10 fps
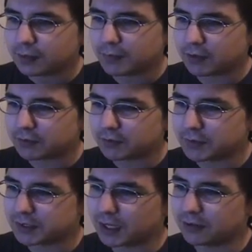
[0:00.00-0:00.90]
Malcolm
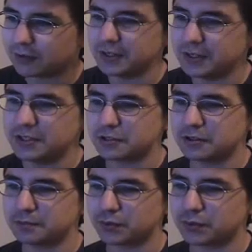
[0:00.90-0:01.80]
McDowell, he's
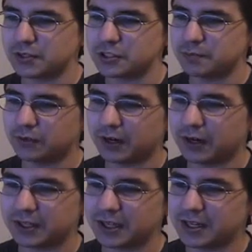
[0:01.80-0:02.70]
the principal. I
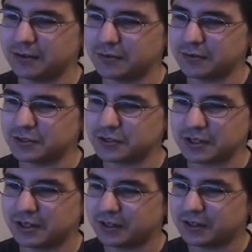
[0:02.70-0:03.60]
thought he was
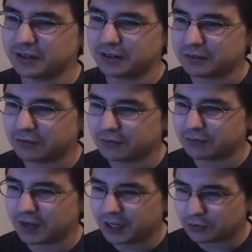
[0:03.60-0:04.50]

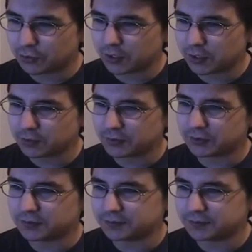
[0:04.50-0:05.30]
incredible.